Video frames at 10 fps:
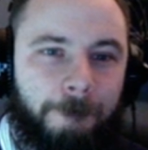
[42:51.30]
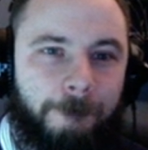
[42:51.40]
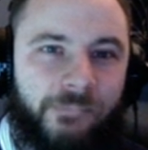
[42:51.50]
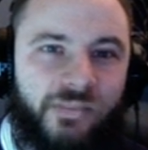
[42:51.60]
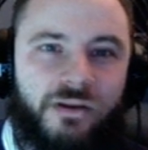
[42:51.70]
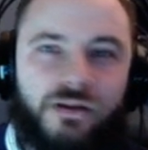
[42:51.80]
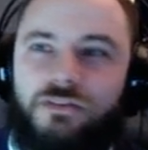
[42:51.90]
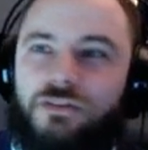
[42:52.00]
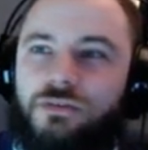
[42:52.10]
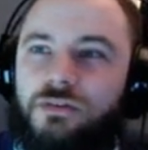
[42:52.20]
Alright, let's
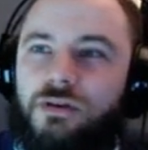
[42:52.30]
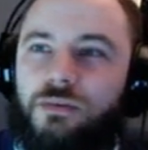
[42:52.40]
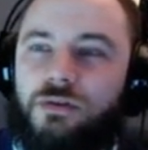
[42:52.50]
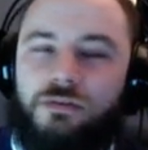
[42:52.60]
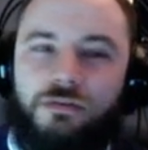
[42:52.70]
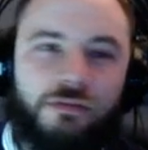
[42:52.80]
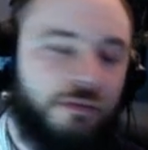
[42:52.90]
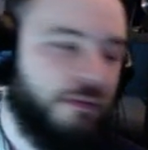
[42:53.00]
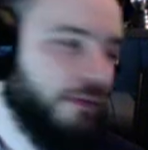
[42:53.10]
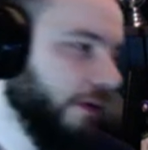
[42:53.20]
see what time it is.
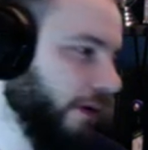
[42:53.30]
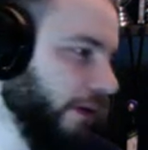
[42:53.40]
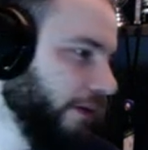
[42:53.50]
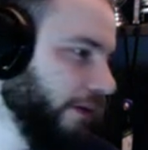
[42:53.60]
Alright.